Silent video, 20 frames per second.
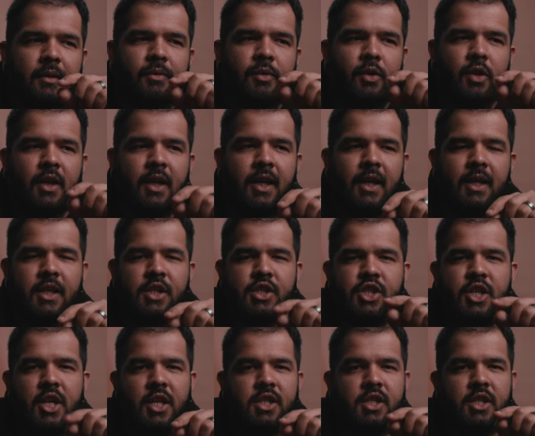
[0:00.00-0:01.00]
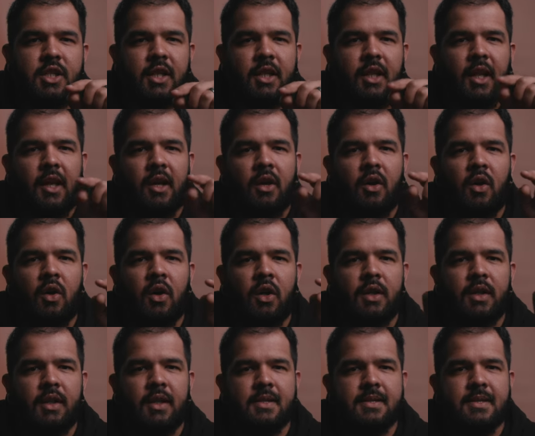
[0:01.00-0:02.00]
if you're gonna change anything
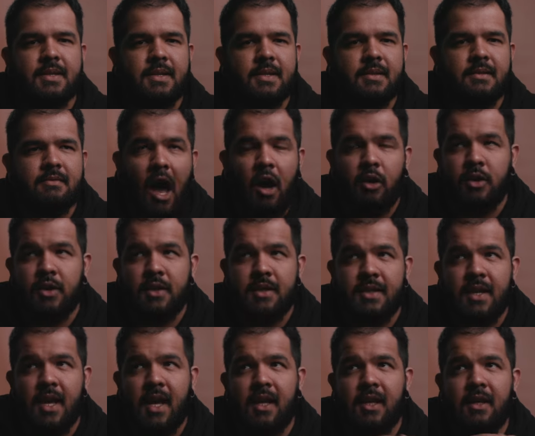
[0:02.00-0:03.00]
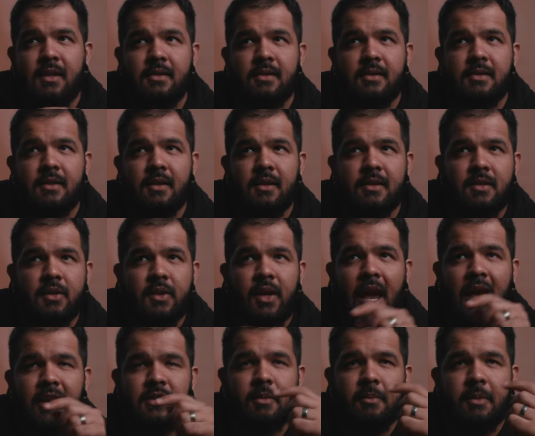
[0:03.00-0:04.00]
on the audio settings, the
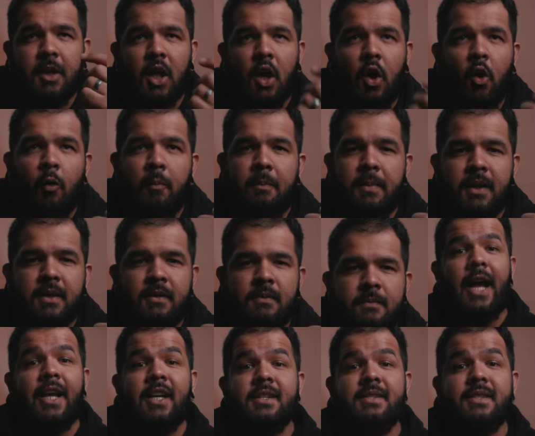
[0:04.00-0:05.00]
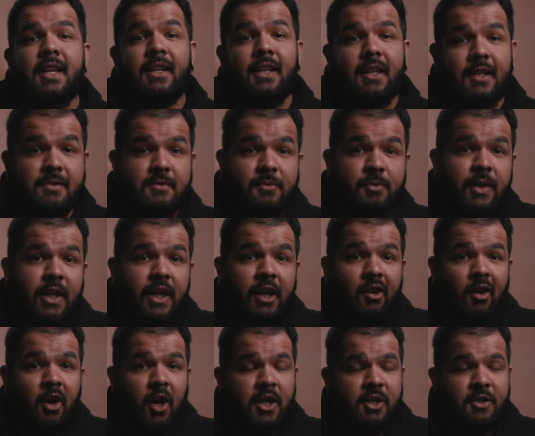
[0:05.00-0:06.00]
screen has to be open. I understand that it's really
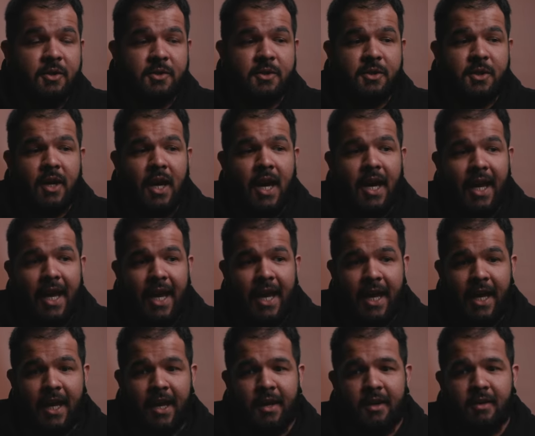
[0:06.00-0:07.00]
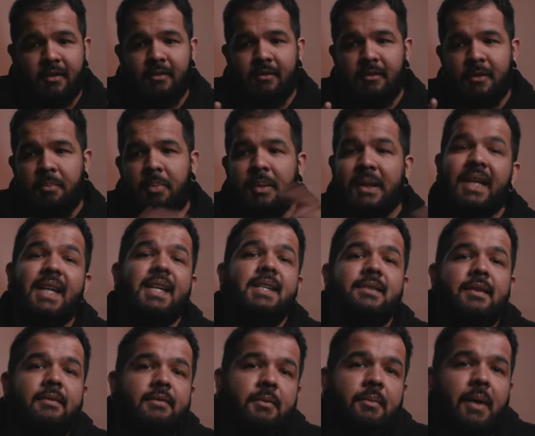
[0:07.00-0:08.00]
hard to try and
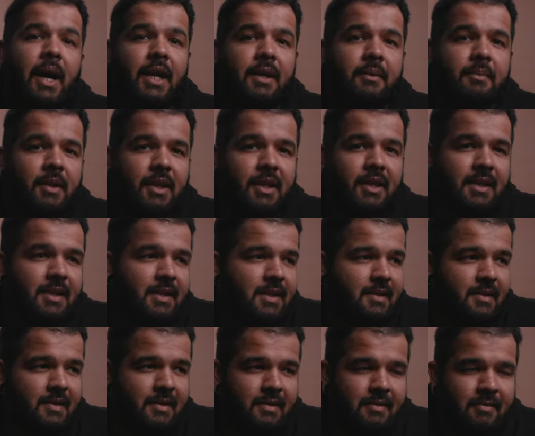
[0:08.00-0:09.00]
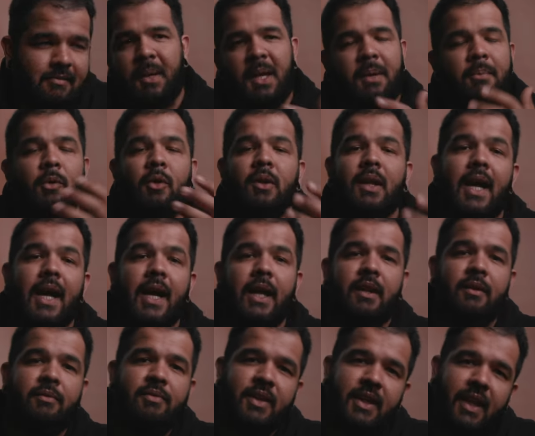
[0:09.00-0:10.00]
please everybody, because people
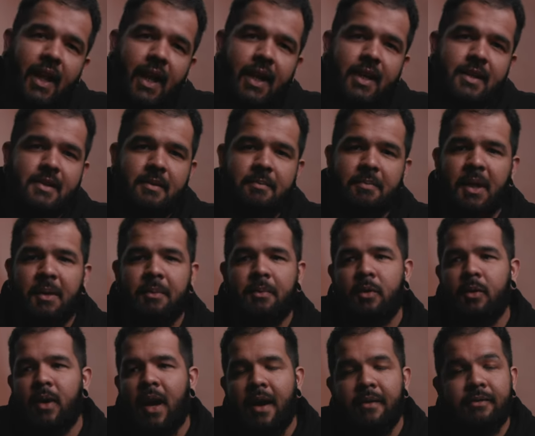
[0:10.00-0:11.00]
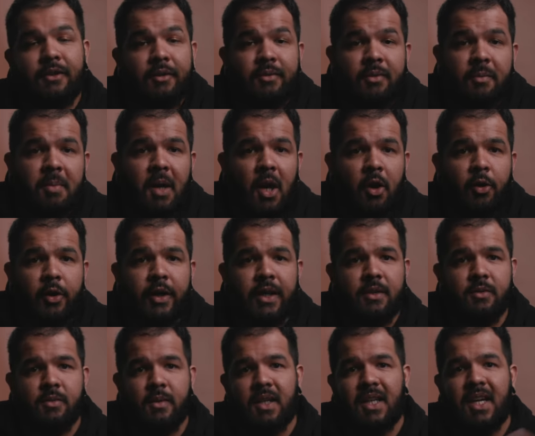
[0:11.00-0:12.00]
like different things and people have different
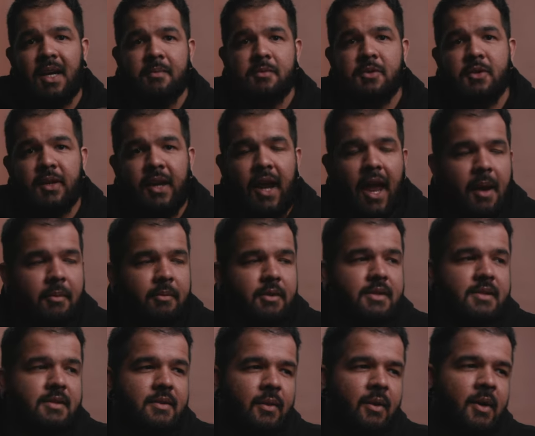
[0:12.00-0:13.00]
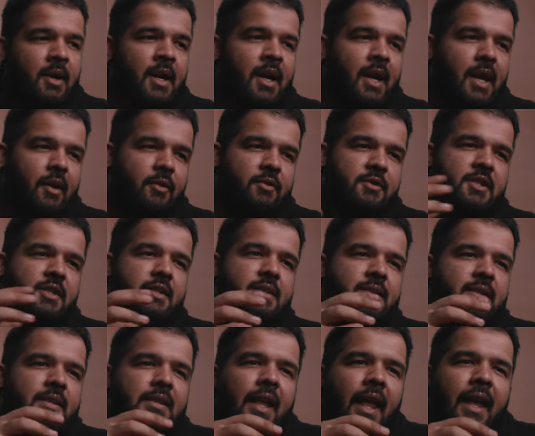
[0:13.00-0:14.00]
priorities when it comes to cameras. So it was
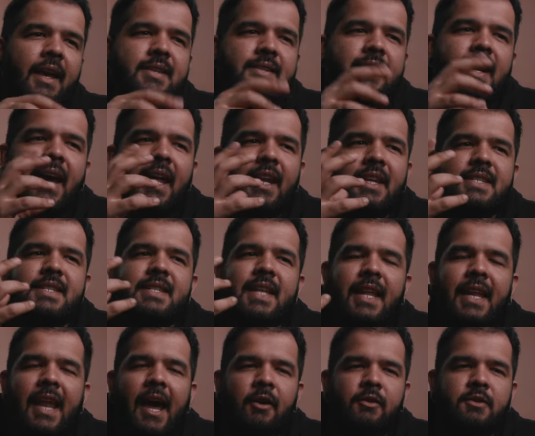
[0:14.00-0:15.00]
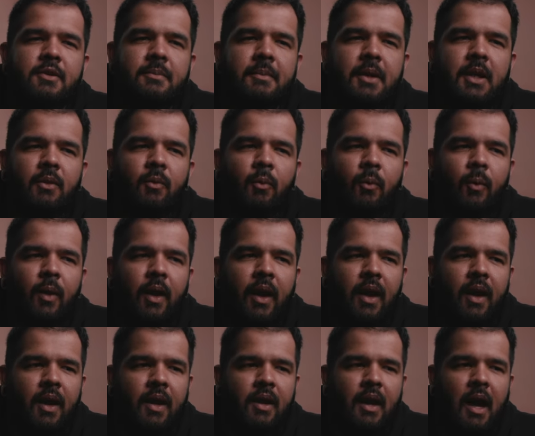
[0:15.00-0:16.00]
just things that kind of stand out to me
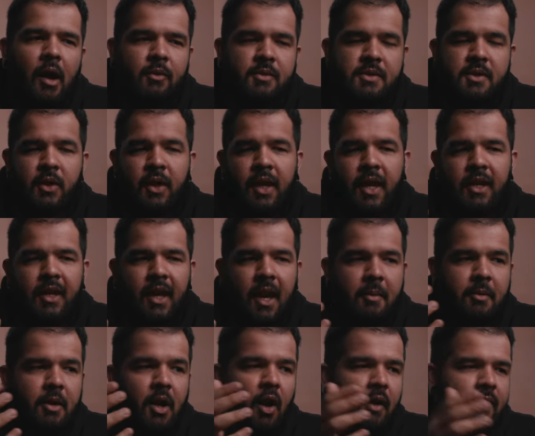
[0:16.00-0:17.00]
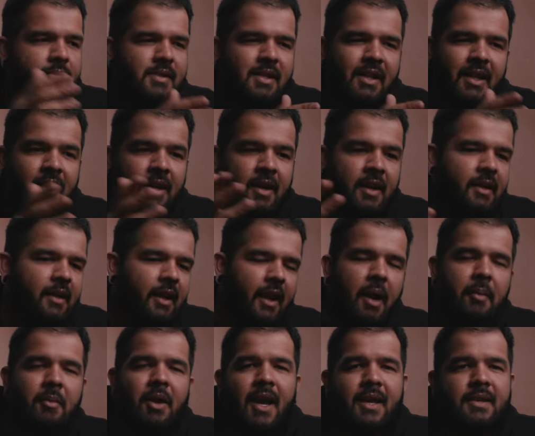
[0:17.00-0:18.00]
when I was looking at the camera. Obviously, the
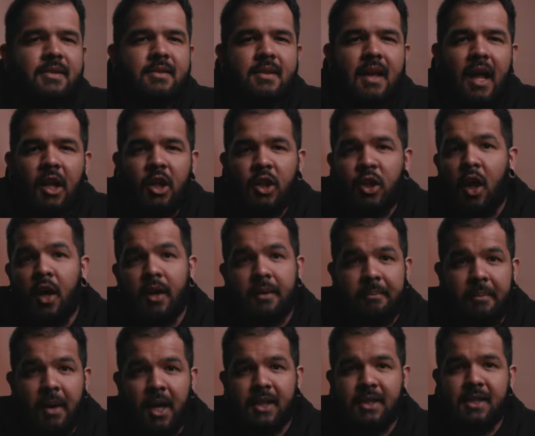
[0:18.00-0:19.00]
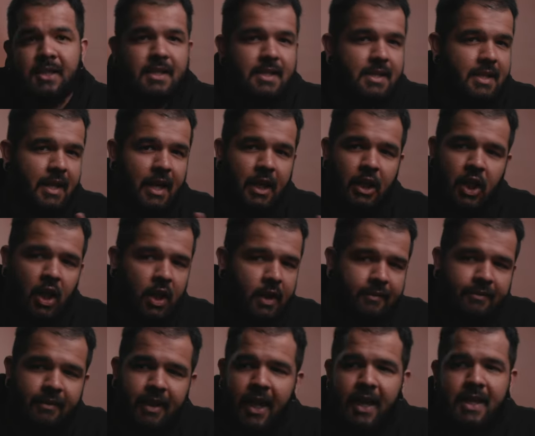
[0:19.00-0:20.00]
camera has a lot of buttons and a lot
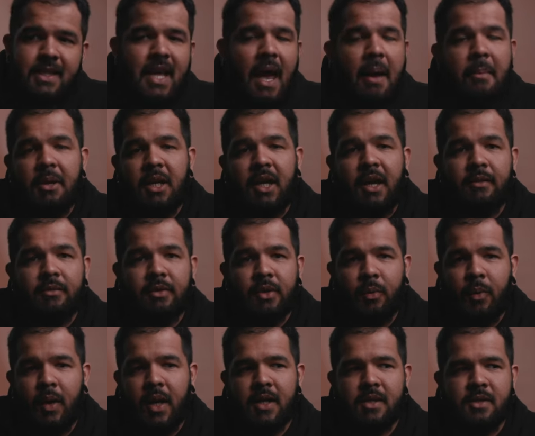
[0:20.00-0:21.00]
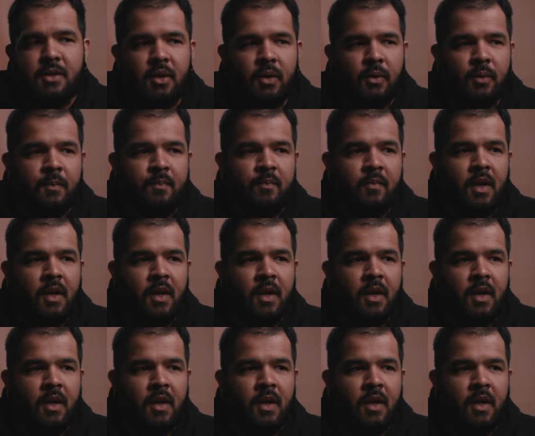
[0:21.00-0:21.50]
of things happening everywhere, so